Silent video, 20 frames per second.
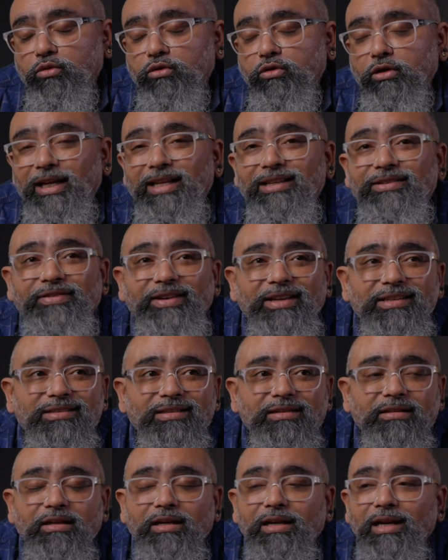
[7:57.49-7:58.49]
So let's face
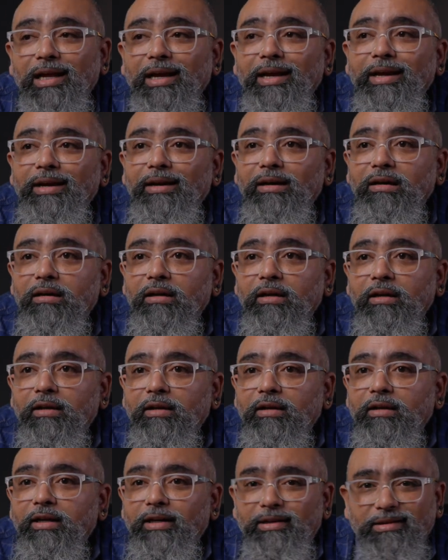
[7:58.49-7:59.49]
it, the client
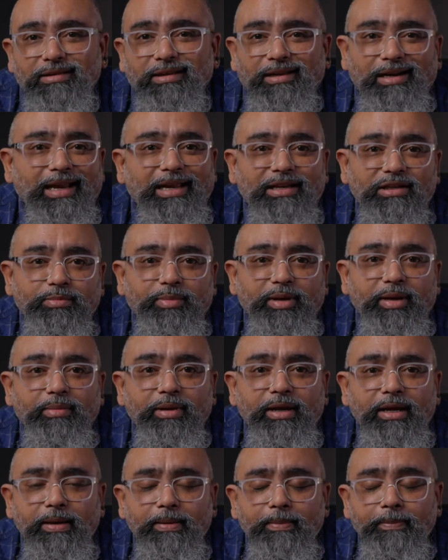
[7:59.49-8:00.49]
is the client's
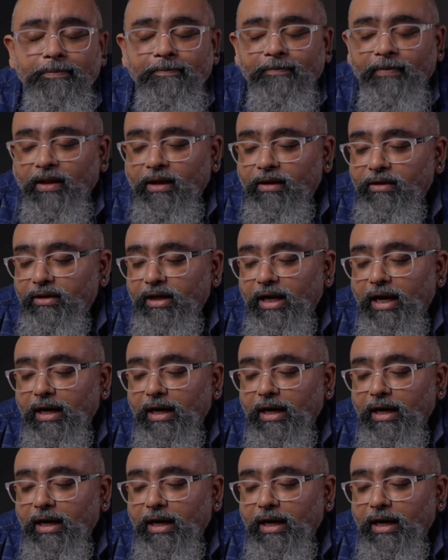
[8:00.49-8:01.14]
baby. The